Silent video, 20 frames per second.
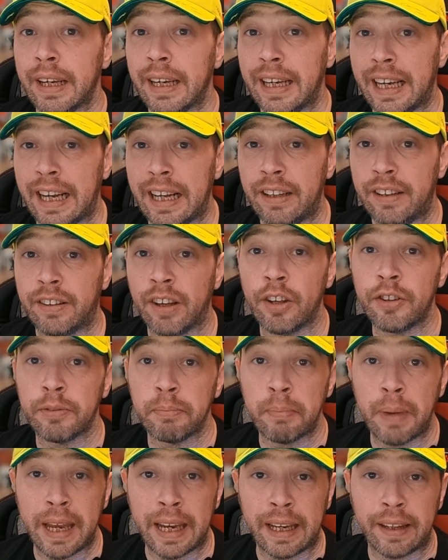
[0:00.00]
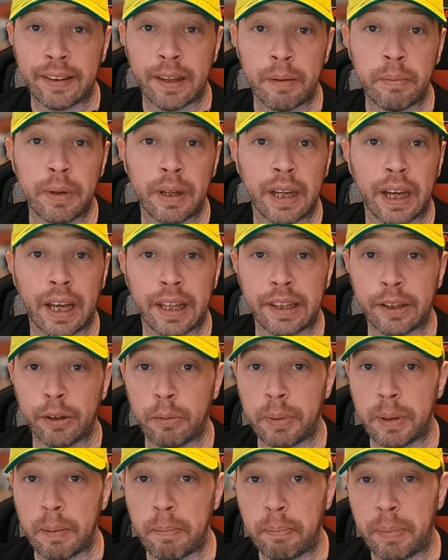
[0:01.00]
it does make them a little
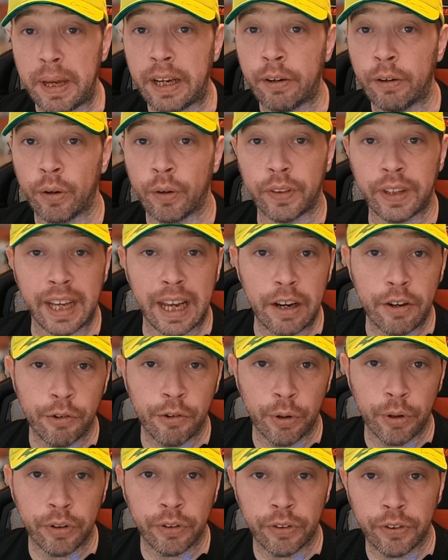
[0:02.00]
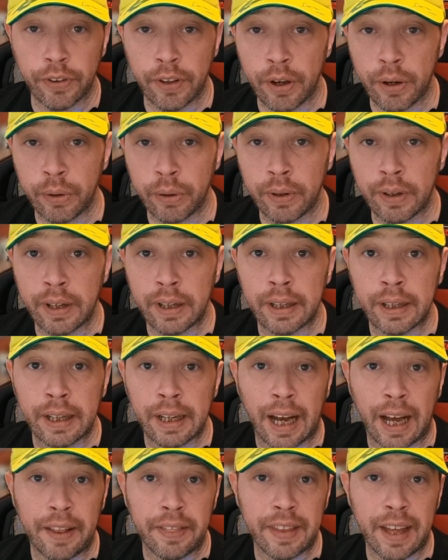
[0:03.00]
bit bigger on the entrance though,
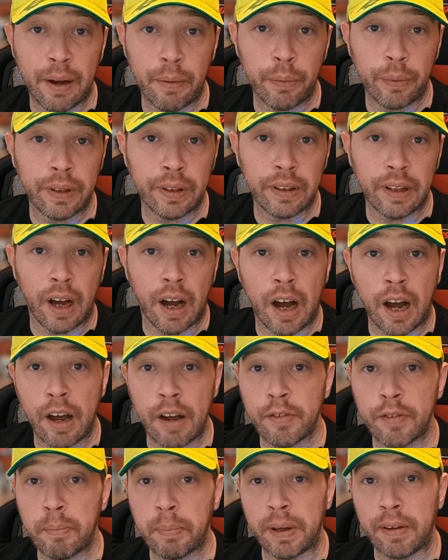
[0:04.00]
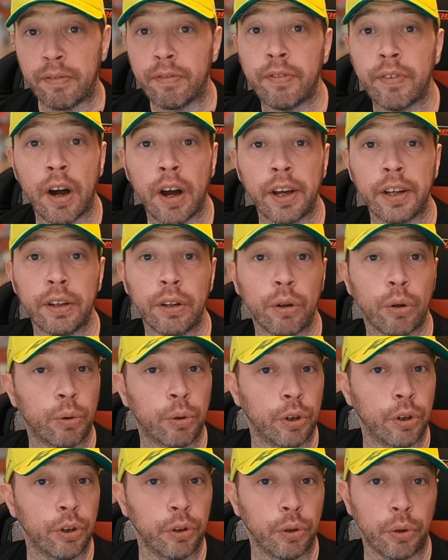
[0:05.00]
and that will either be fine
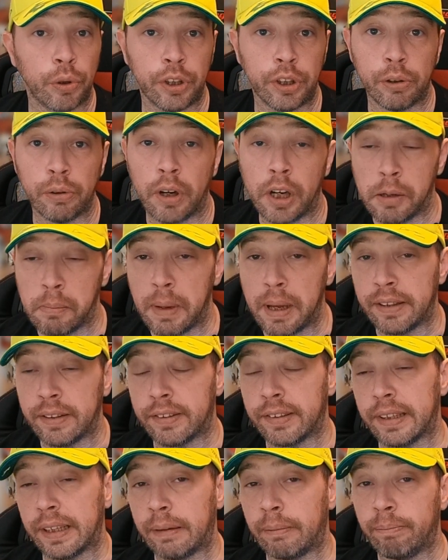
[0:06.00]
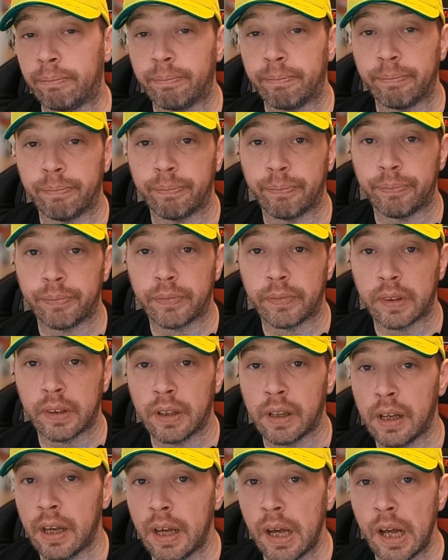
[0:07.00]
or annoy you immensely.
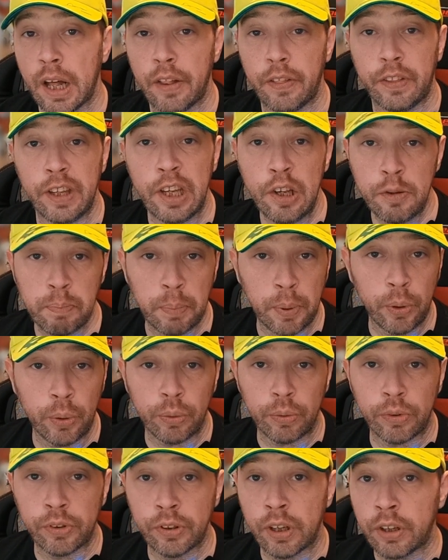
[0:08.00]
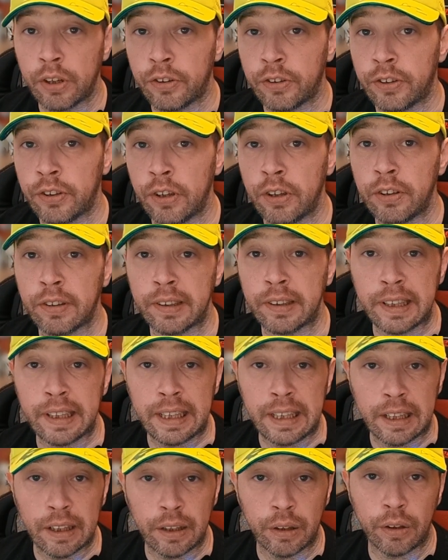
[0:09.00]
These boots
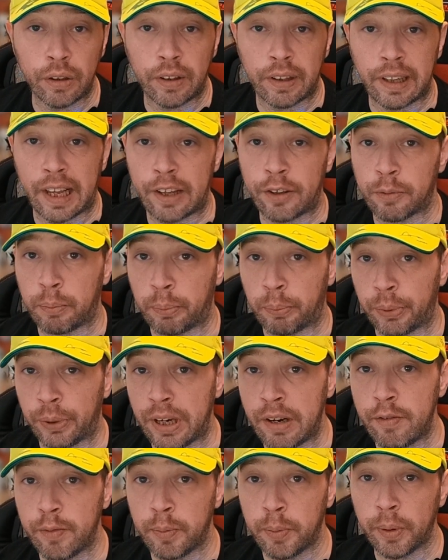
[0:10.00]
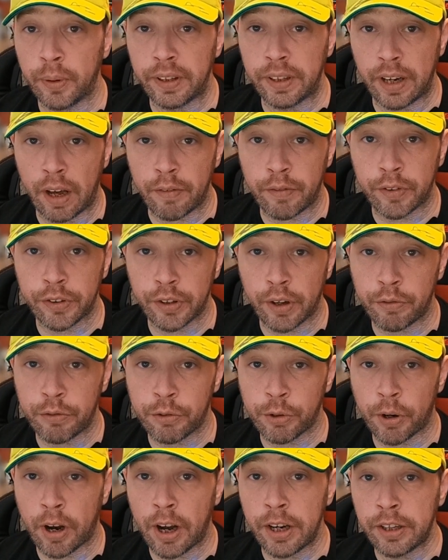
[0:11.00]
certainly look less breathable than others I've
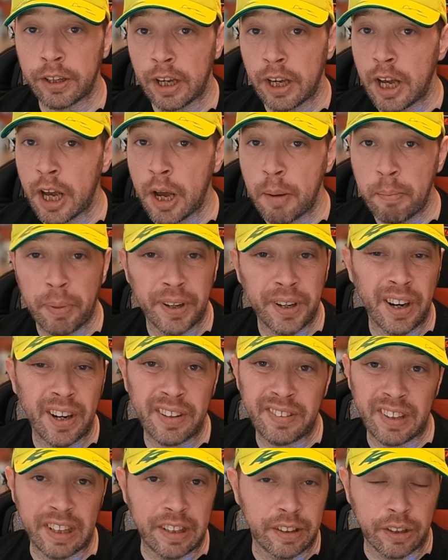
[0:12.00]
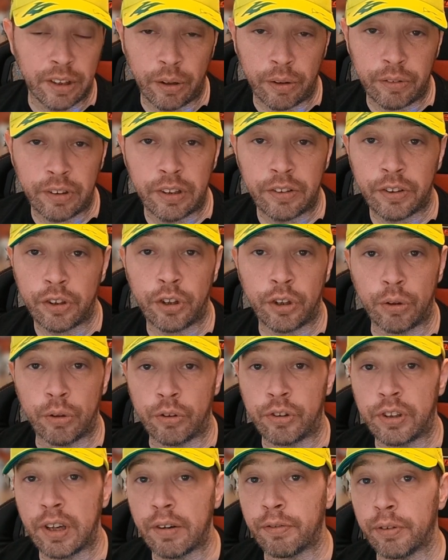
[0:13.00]
tried, but I didn't notice a
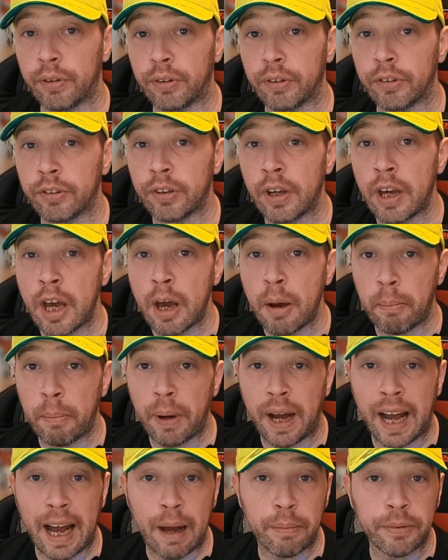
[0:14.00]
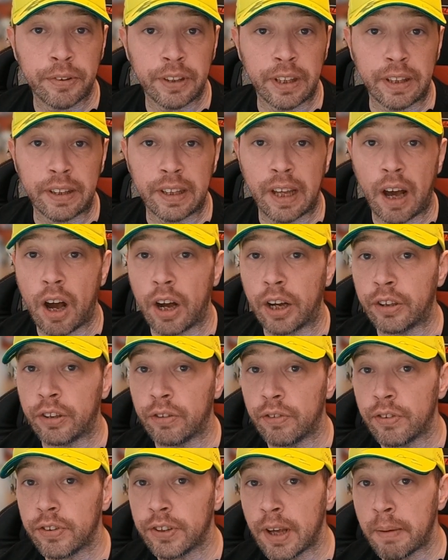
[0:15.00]
huge difference. Perhaps in the height
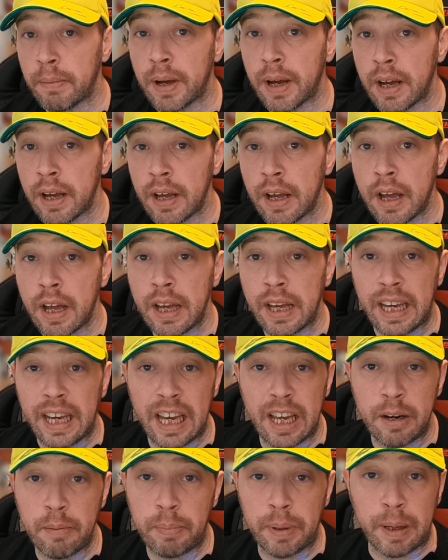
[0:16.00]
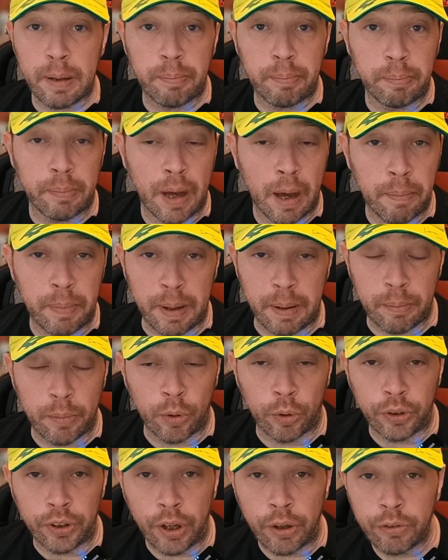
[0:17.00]
of summer, it'd be a bit
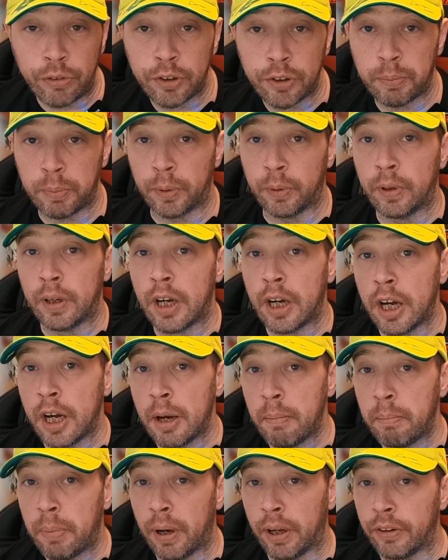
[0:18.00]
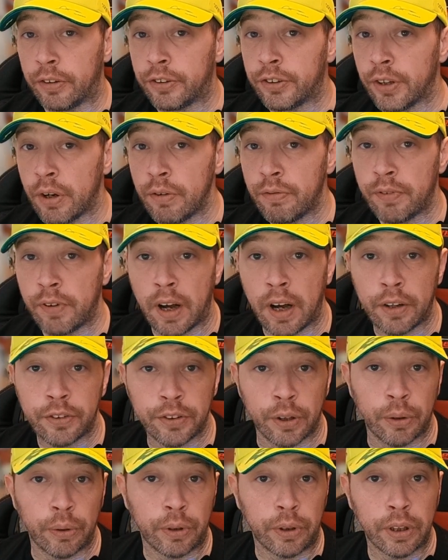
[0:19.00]
more noticeable, but so far
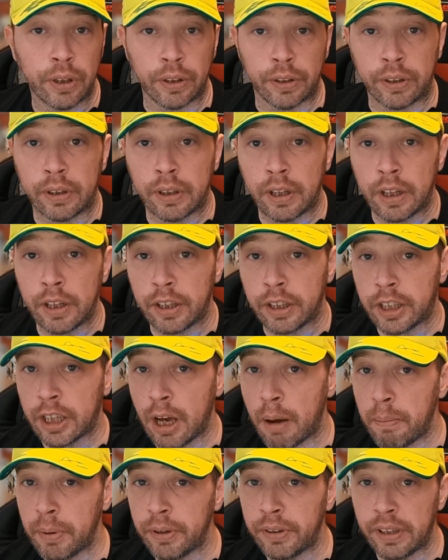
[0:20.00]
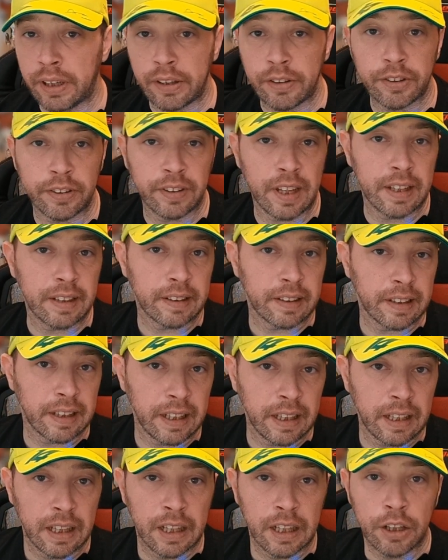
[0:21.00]
so good. The cupboard,
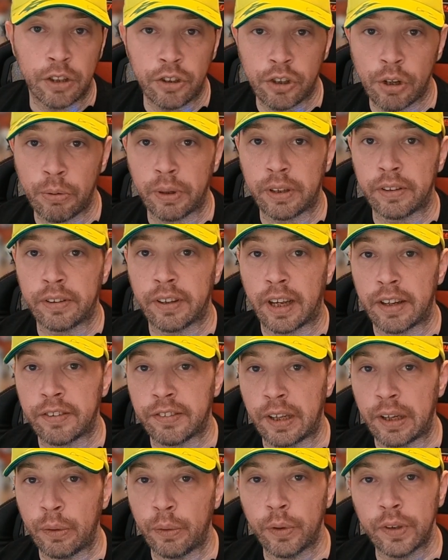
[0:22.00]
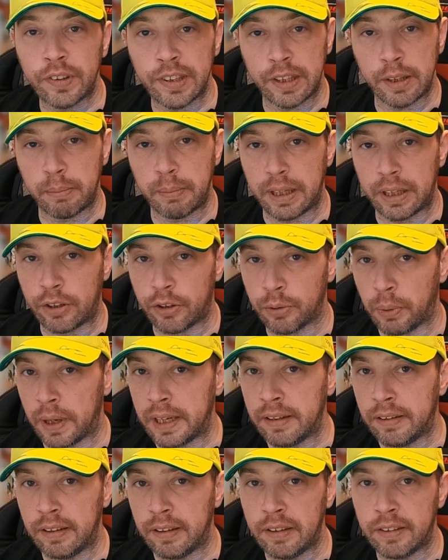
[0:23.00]
incidentally, during testing was in the
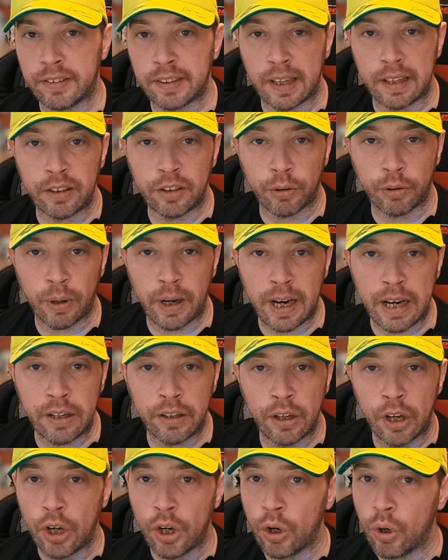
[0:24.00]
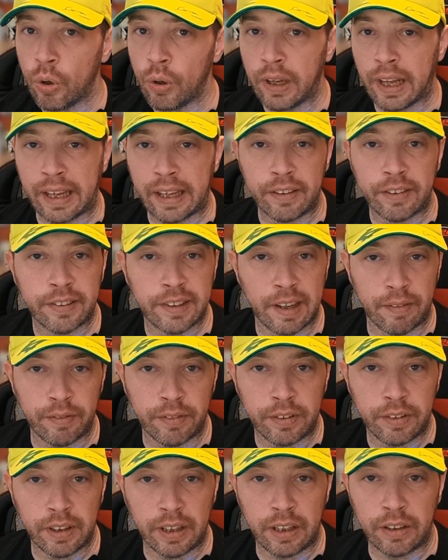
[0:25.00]
mid-20s centigrade or late
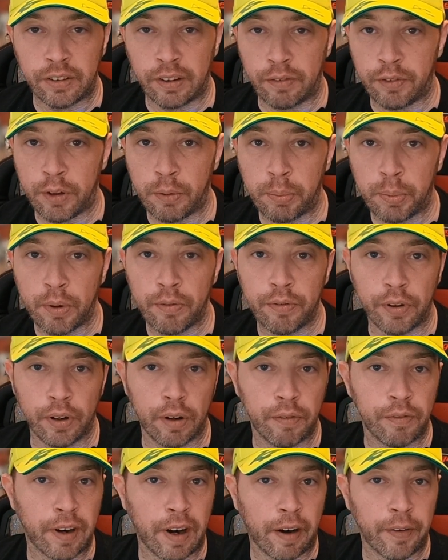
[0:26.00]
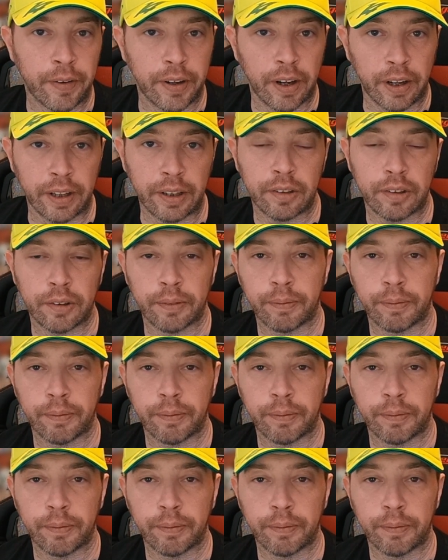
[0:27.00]
70s if you prefer Fahrenheit.